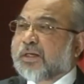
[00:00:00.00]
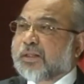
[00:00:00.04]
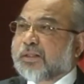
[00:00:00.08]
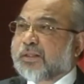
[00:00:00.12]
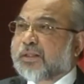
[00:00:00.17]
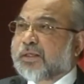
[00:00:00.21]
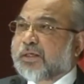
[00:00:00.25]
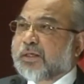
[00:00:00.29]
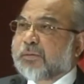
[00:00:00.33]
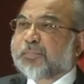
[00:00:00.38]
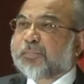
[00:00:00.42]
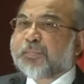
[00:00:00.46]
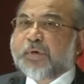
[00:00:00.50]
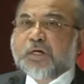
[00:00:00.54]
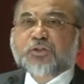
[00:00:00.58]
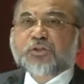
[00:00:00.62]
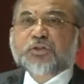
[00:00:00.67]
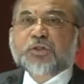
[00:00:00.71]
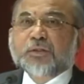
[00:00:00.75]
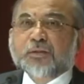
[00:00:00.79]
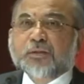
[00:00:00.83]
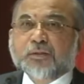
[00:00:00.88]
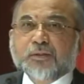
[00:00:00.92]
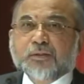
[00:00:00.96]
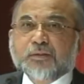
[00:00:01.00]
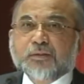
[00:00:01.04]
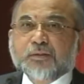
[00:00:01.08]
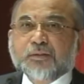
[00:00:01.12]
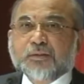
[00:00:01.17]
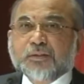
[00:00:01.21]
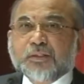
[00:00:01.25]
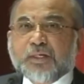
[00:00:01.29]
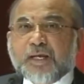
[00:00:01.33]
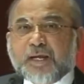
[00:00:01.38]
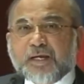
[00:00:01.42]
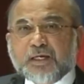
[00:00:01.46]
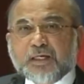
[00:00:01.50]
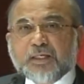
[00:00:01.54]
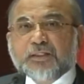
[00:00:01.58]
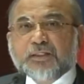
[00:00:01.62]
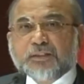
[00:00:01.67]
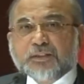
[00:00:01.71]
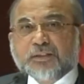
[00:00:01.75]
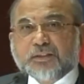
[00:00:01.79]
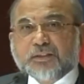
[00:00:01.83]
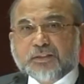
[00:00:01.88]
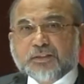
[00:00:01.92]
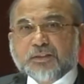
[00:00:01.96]
the impression, at
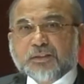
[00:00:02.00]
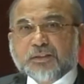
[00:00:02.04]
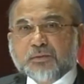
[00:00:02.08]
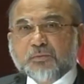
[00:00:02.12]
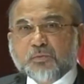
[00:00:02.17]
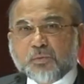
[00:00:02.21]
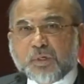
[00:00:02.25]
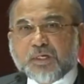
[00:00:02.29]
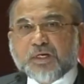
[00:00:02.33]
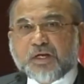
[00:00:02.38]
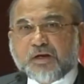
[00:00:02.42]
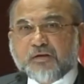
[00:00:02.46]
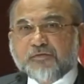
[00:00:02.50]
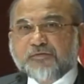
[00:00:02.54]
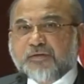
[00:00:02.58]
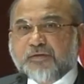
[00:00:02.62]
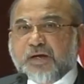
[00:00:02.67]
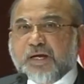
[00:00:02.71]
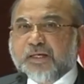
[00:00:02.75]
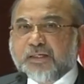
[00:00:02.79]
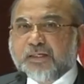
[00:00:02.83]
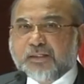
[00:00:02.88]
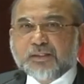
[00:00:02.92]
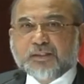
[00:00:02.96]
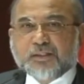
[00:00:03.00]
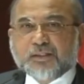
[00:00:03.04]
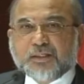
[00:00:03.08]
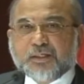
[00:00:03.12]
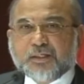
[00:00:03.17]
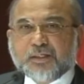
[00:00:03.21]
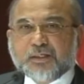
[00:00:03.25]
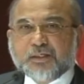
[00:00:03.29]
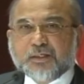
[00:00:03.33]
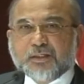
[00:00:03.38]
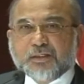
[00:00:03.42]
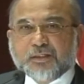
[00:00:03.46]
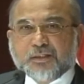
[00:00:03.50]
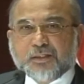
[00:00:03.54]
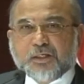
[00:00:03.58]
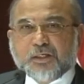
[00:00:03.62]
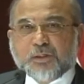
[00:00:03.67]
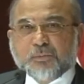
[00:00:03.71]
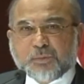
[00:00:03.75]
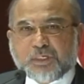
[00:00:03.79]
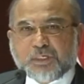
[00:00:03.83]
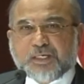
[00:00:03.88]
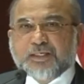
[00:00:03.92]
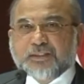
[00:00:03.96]
least what I find in
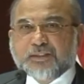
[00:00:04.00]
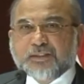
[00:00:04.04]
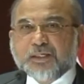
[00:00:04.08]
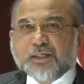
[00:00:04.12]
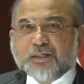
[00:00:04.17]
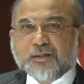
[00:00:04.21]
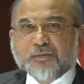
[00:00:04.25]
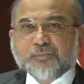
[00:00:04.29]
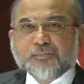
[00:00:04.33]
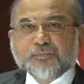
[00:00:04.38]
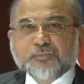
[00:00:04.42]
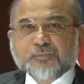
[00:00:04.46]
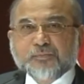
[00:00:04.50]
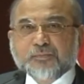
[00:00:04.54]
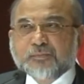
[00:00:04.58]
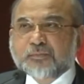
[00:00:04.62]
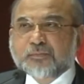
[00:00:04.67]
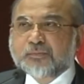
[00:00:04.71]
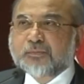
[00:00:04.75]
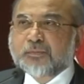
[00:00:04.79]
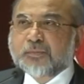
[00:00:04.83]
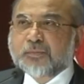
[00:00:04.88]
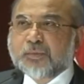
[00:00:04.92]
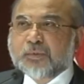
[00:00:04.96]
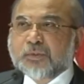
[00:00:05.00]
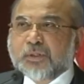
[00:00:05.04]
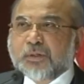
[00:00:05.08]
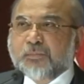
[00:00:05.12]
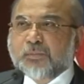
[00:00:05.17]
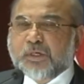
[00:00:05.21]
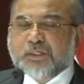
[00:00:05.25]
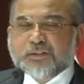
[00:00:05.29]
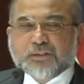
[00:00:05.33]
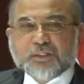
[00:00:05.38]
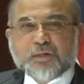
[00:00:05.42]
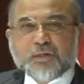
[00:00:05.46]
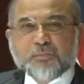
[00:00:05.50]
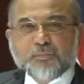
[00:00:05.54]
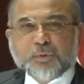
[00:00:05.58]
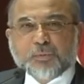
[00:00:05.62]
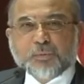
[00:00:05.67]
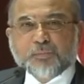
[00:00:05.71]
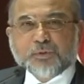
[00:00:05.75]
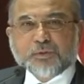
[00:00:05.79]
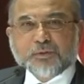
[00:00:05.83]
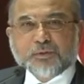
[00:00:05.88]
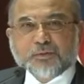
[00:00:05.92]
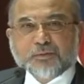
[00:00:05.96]
Malaysia among some
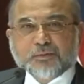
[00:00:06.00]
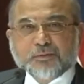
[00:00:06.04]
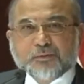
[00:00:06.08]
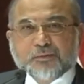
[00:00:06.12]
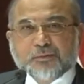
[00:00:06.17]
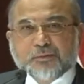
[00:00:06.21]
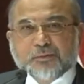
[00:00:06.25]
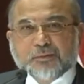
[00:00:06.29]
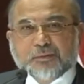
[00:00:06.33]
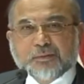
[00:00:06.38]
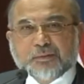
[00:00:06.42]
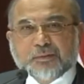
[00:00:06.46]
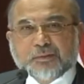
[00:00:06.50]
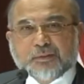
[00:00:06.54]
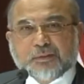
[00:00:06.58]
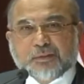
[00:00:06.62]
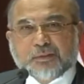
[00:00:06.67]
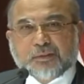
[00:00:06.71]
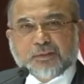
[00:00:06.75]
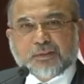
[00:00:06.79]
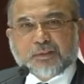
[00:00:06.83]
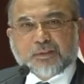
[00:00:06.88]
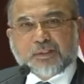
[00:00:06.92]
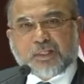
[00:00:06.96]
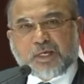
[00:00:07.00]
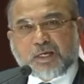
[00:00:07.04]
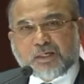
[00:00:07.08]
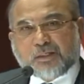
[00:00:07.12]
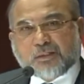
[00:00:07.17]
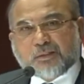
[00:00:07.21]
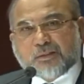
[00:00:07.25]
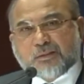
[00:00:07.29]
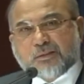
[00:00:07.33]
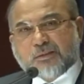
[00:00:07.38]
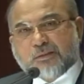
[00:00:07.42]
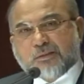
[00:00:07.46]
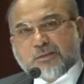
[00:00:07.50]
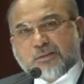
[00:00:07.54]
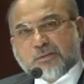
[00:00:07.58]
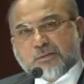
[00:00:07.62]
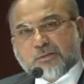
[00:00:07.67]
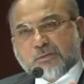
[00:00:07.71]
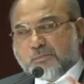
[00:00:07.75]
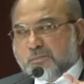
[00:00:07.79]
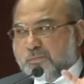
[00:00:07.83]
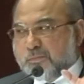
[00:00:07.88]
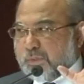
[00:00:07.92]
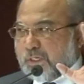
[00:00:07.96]
people, that
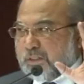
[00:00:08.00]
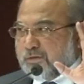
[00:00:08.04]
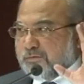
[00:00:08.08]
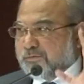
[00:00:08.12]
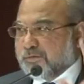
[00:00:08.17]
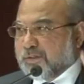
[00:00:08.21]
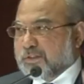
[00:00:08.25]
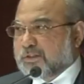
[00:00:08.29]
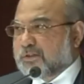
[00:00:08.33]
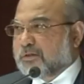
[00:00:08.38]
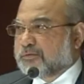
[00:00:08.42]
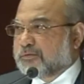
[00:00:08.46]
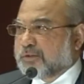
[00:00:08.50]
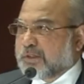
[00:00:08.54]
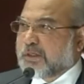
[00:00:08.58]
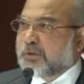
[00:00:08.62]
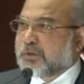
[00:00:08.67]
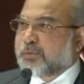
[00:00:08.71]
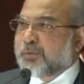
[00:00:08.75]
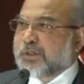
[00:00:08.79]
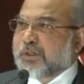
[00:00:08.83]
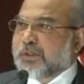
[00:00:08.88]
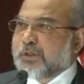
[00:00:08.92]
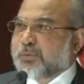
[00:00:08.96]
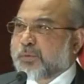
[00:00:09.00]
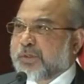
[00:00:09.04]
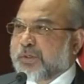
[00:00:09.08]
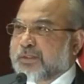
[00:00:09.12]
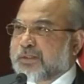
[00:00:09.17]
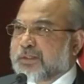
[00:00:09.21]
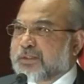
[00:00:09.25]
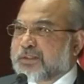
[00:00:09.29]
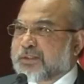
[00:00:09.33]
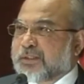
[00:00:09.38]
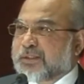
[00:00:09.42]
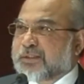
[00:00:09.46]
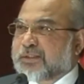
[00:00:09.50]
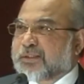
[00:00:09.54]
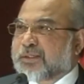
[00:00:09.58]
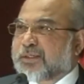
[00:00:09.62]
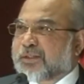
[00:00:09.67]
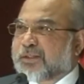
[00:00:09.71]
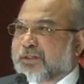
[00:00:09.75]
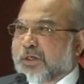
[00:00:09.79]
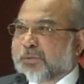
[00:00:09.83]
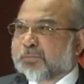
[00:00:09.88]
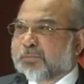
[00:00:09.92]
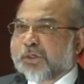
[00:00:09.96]
by the 1st of January
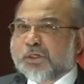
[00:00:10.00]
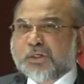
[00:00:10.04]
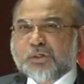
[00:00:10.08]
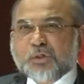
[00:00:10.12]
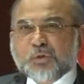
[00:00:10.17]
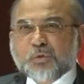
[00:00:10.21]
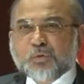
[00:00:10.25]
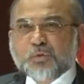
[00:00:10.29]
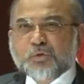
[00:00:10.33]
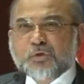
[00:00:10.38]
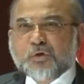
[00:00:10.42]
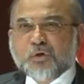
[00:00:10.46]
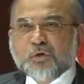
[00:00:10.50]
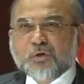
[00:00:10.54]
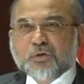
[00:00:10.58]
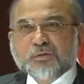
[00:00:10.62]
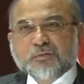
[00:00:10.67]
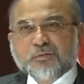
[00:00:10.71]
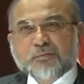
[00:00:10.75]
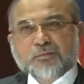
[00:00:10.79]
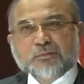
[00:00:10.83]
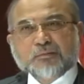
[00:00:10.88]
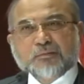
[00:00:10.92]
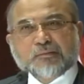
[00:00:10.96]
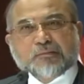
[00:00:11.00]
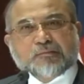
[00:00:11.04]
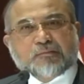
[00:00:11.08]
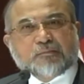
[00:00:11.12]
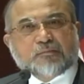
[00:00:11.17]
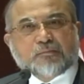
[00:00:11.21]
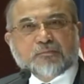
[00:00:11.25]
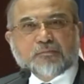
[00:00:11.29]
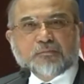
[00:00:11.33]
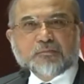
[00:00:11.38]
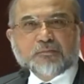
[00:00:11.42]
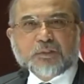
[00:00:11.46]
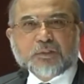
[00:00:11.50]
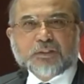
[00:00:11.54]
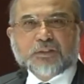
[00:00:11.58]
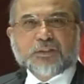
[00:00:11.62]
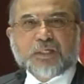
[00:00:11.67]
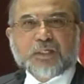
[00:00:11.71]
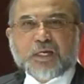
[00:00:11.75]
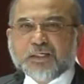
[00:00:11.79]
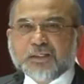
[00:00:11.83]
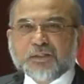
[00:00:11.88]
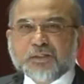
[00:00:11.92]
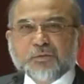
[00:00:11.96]
2016 there'll be a new dawn. The
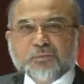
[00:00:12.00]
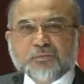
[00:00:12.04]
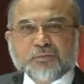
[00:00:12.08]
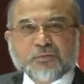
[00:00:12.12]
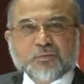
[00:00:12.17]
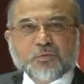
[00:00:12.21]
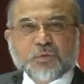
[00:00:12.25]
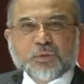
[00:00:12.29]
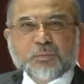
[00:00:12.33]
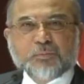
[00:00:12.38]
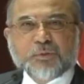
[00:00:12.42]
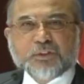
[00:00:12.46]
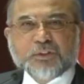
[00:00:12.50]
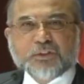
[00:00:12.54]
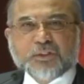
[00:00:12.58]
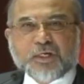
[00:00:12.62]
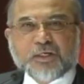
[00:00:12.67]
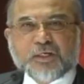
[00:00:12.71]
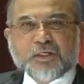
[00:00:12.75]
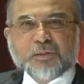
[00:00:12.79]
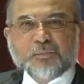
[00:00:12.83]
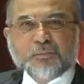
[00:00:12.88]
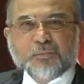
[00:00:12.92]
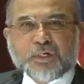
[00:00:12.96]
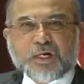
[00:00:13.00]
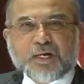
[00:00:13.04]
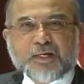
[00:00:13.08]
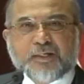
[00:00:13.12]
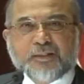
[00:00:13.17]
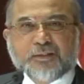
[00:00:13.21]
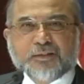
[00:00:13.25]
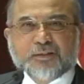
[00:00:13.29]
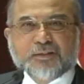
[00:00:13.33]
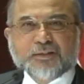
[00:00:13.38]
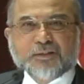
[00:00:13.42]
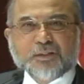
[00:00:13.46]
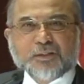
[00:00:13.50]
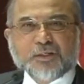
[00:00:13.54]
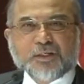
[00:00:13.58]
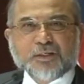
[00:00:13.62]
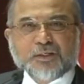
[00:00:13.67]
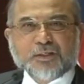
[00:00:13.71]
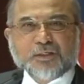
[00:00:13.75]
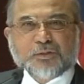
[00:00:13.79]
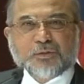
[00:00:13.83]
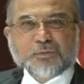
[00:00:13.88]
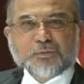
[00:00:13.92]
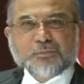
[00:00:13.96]
sun will be shining bright,
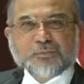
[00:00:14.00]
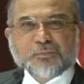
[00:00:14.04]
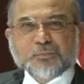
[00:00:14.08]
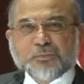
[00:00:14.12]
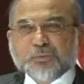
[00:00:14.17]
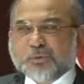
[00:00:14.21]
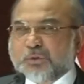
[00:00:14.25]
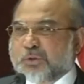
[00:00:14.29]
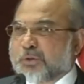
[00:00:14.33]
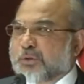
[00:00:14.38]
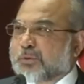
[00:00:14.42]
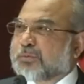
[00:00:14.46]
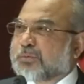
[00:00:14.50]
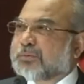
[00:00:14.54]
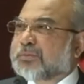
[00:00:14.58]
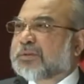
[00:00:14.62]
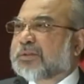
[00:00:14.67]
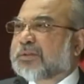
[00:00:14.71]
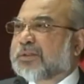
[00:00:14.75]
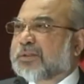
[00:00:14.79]
you know,